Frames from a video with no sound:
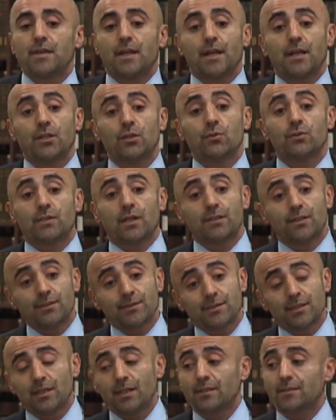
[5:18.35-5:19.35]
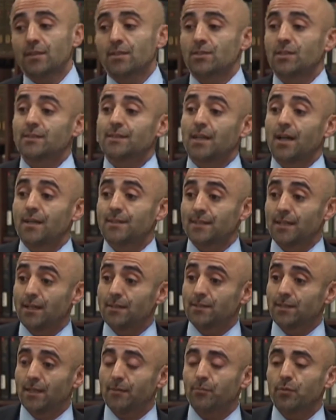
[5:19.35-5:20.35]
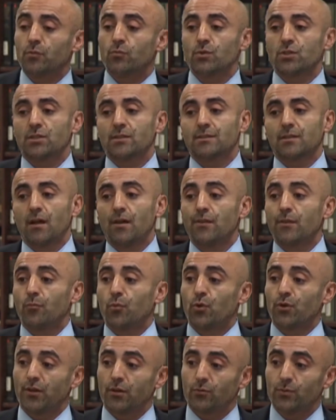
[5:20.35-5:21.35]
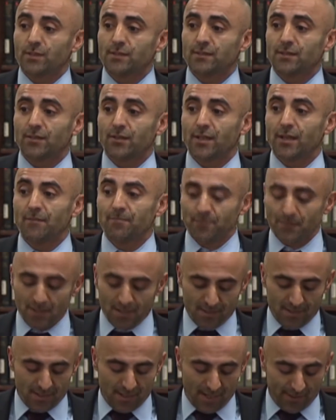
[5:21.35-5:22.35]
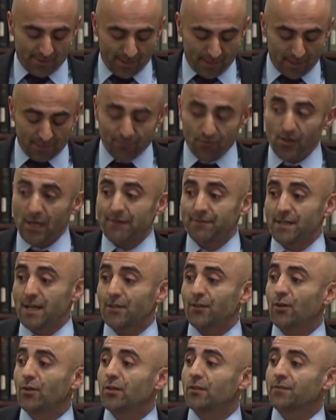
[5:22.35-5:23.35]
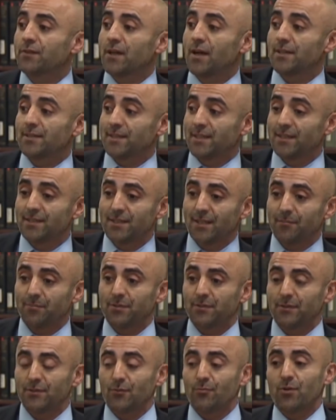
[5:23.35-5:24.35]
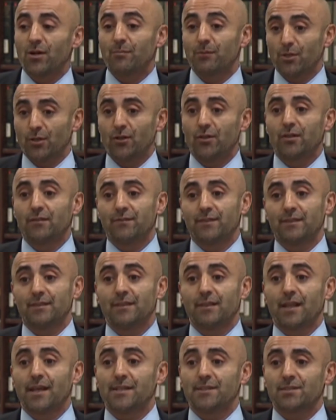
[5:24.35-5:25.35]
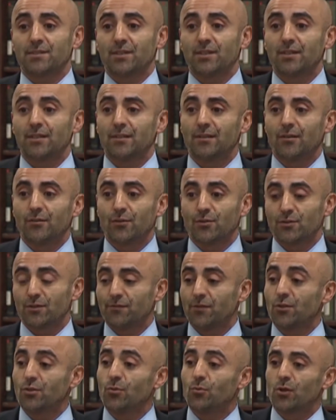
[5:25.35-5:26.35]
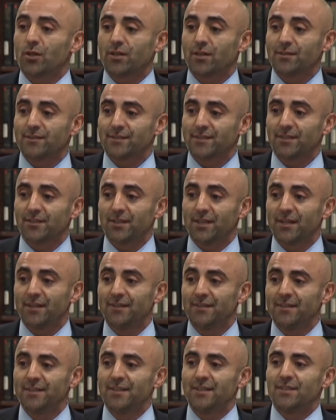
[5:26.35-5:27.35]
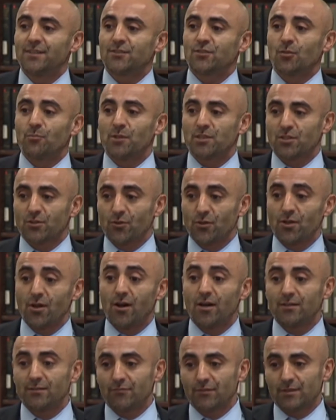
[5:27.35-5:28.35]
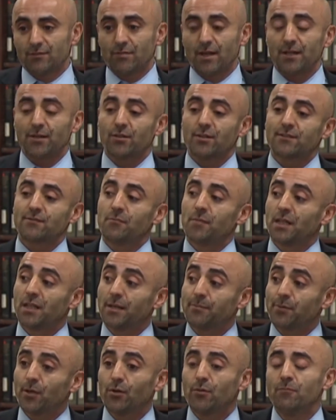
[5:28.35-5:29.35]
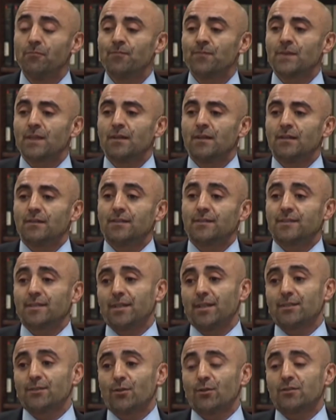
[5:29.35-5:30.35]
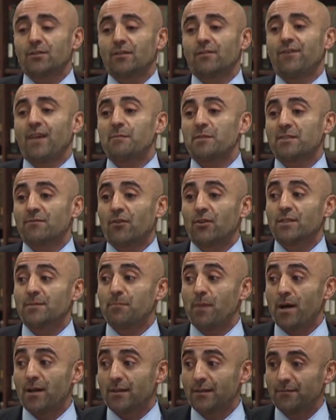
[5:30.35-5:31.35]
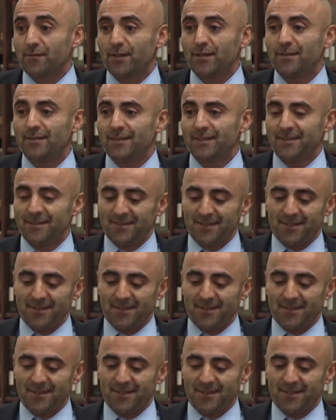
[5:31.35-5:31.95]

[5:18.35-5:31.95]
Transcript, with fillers: Then I use other cities such as Gaziantep, which is on the border with Syria. I think if you have not heard of Gaziantep, you probably heard of it in the last year. Those of you who do work on Syria, so much going on. It's right across from Aleppo. This city is also famous for its baklava.